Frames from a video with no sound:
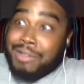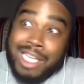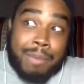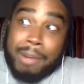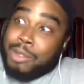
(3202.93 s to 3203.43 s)

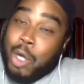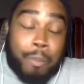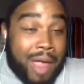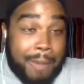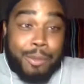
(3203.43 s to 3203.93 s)
seen
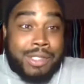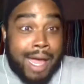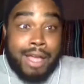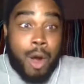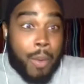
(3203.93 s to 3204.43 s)
people
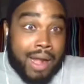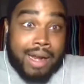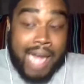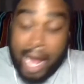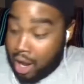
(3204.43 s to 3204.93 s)
take Joanna
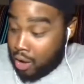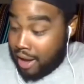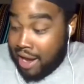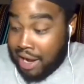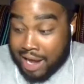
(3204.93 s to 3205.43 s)
down
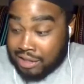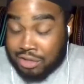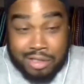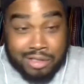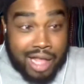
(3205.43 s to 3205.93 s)
and it's
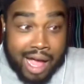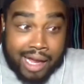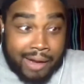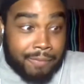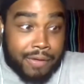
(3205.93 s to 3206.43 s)
just like
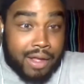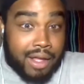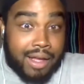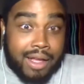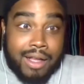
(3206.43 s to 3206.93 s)

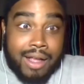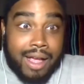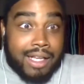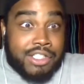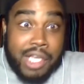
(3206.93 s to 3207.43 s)

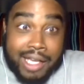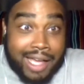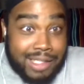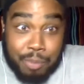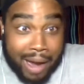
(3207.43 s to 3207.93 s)
she gets
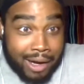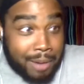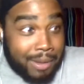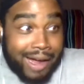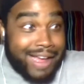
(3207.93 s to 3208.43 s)
back up.
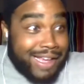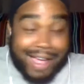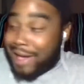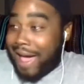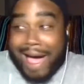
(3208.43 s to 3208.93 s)

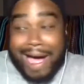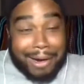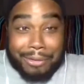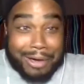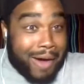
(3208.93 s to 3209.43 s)
I don't
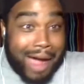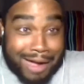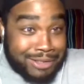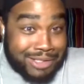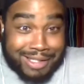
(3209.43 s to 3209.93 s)
know how
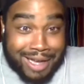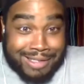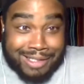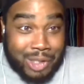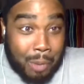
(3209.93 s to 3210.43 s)
she does it,
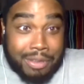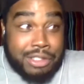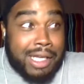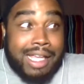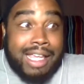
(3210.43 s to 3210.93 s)
dude, but she
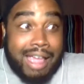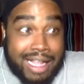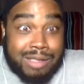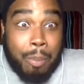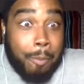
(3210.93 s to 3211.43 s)
gets
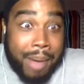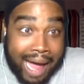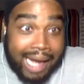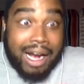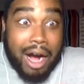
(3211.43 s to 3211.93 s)
back
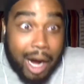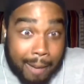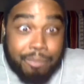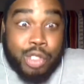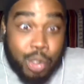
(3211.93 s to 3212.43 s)
up
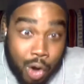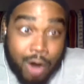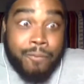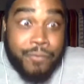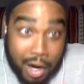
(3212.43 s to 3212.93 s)
to her
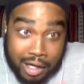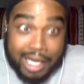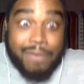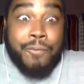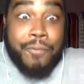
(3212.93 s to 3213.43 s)
fucking
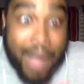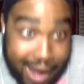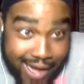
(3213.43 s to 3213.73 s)
feet.